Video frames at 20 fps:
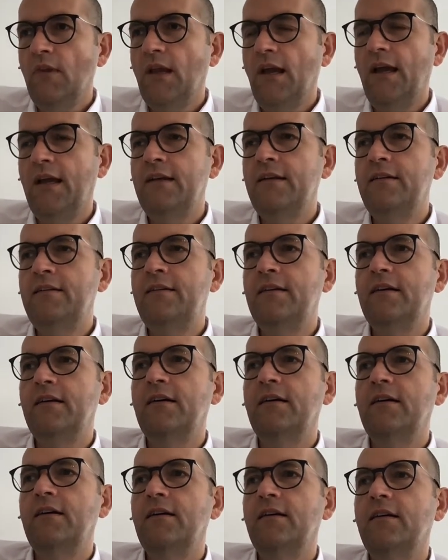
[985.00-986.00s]
and
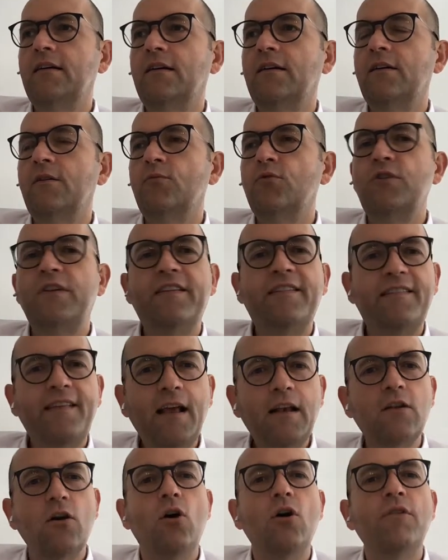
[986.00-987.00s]
uh, uh, would
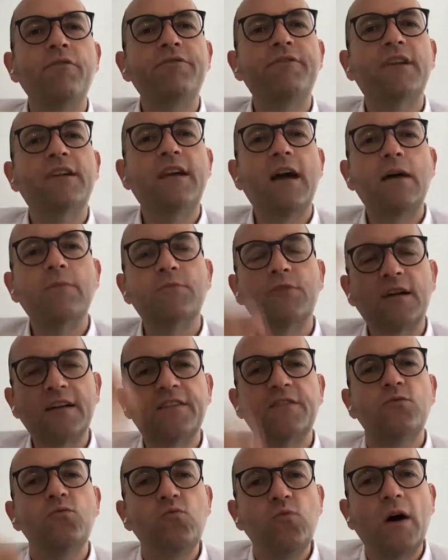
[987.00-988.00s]
set off the
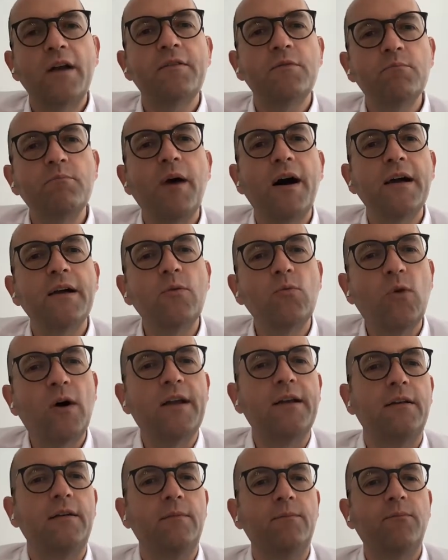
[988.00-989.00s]
cameras one by
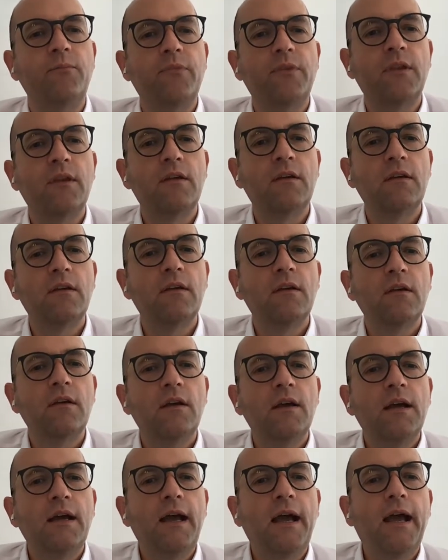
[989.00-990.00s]
one.
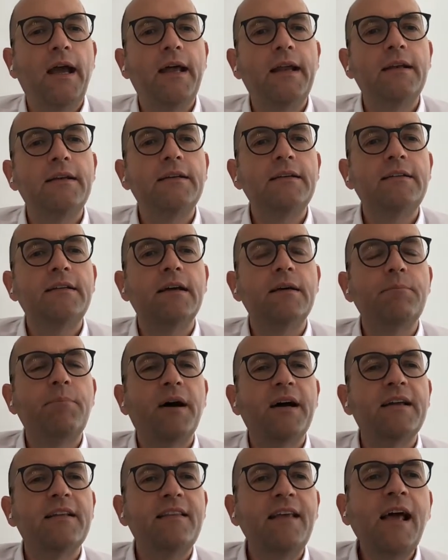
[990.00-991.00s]
And
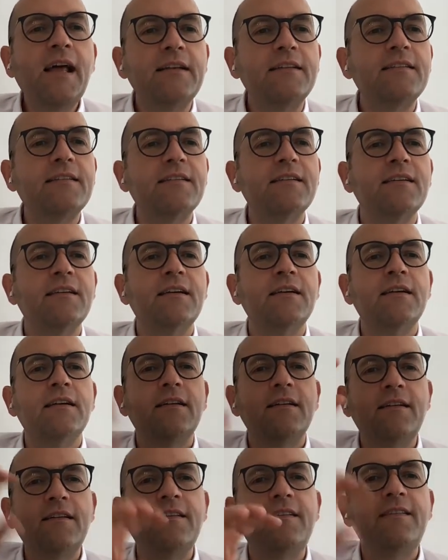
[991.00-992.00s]
by that,
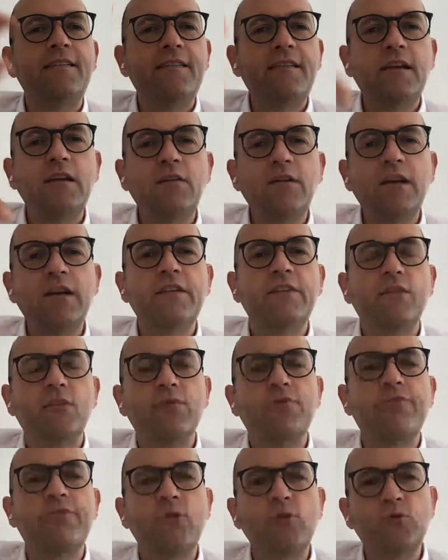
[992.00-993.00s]
this series
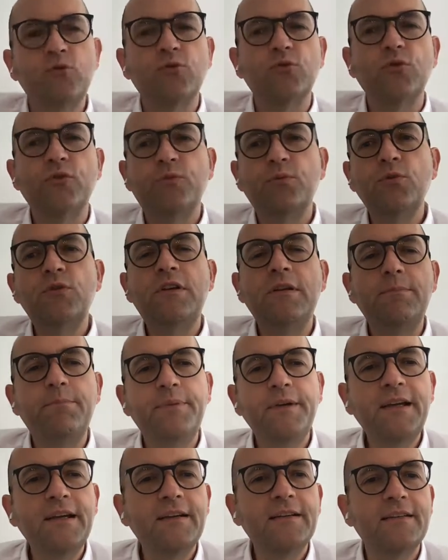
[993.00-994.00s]
of photos would
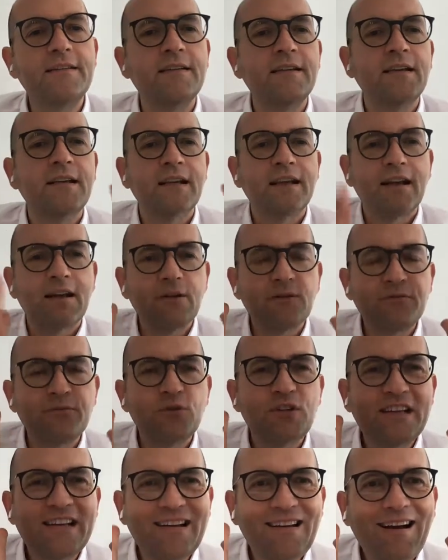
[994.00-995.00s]
depict and kind of
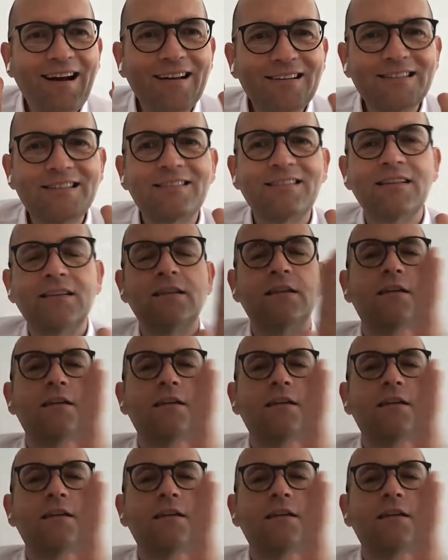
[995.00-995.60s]
would cut